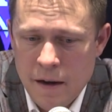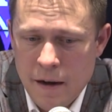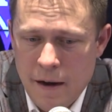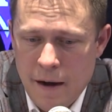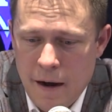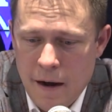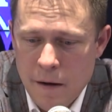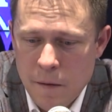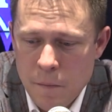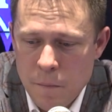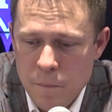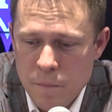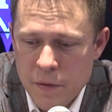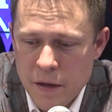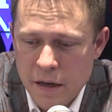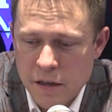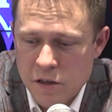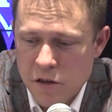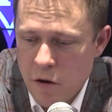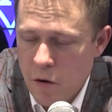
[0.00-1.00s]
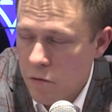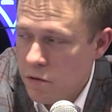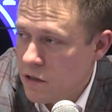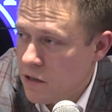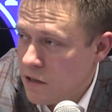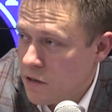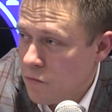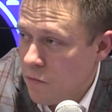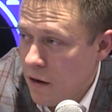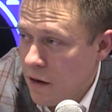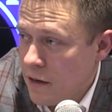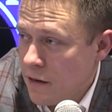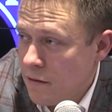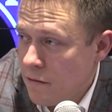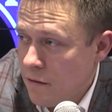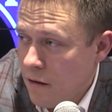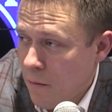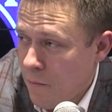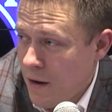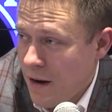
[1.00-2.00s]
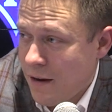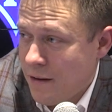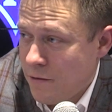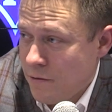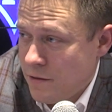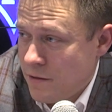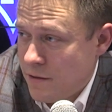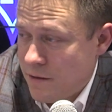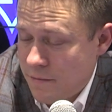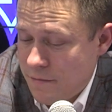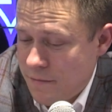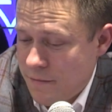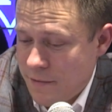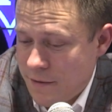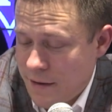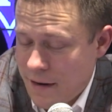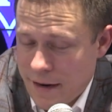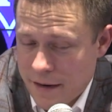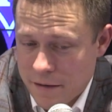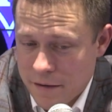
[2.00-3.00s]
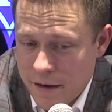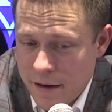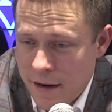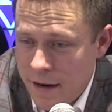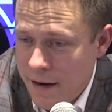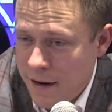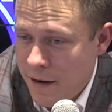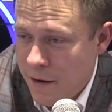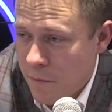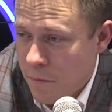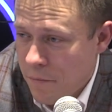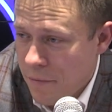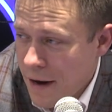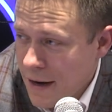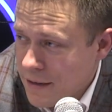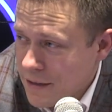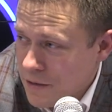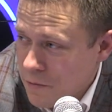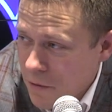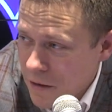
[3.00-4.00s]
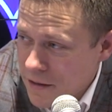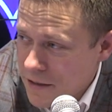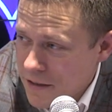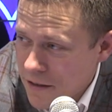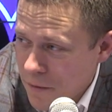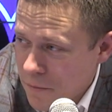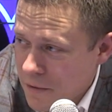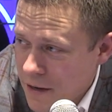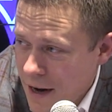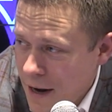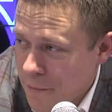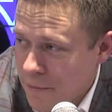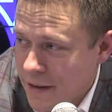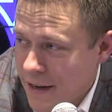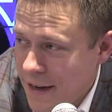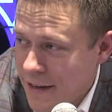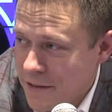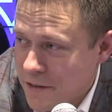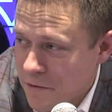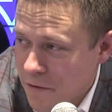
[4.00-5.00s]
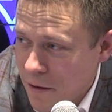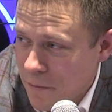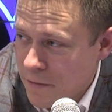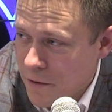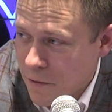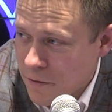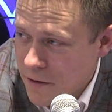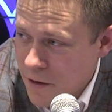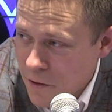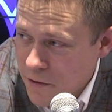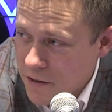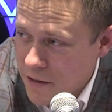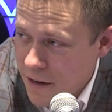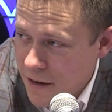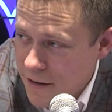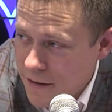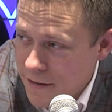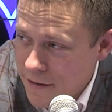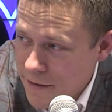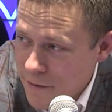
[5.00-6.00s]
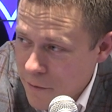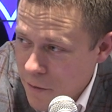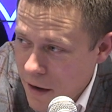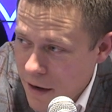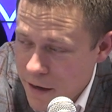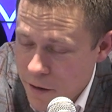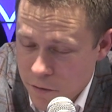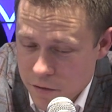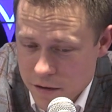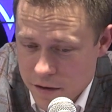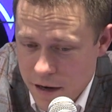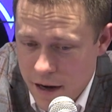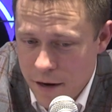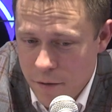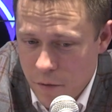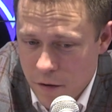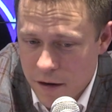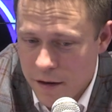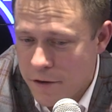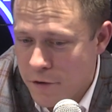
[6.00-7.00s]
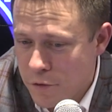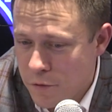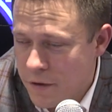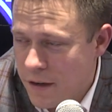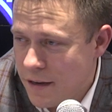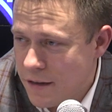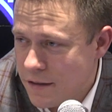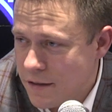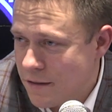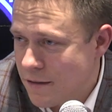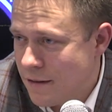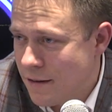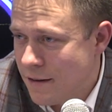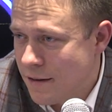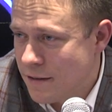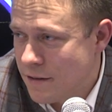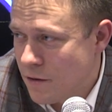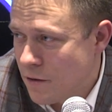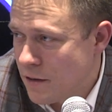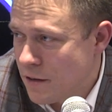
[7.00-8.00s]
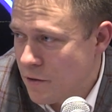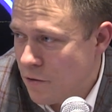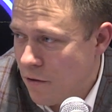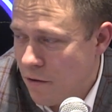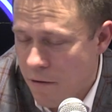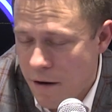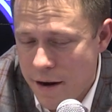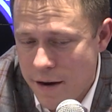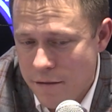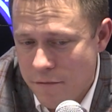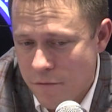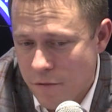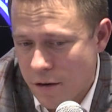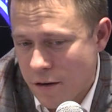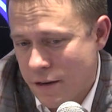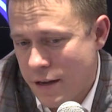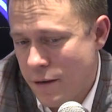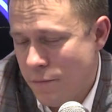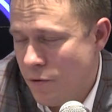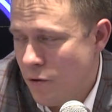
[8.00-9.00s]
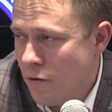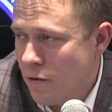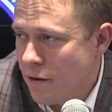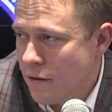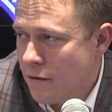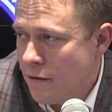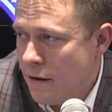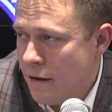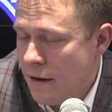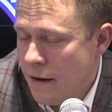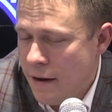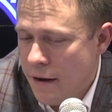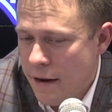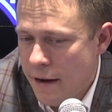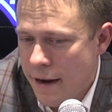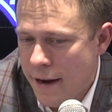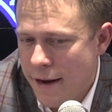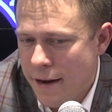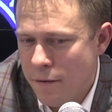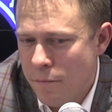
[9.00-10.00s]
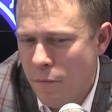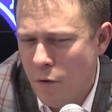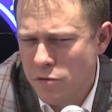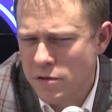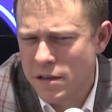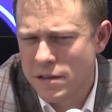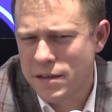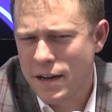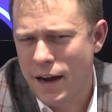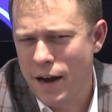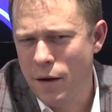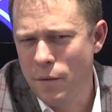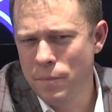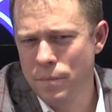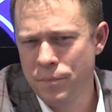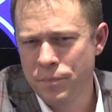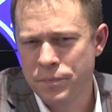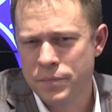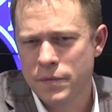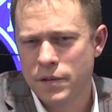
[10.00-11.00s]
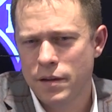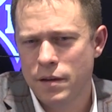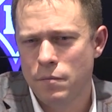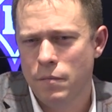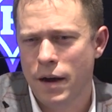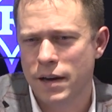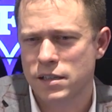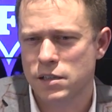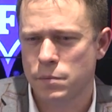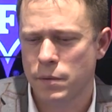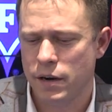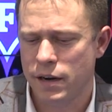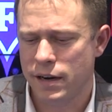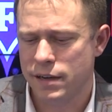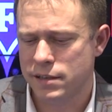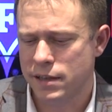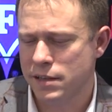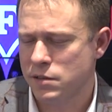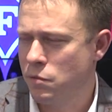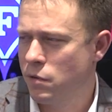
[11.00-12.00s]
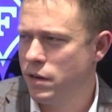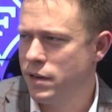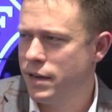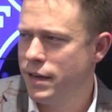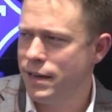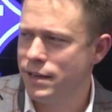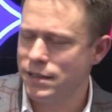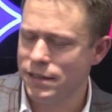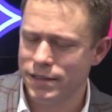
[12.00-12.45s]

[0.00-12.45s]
And so it was just really about, it was like, practice wasn't some complicated script on Thursday, right? It was, hey, we're going to do this, and until you do it right, we're going to keep doing it. And most of the time, in my experience, that's what it is.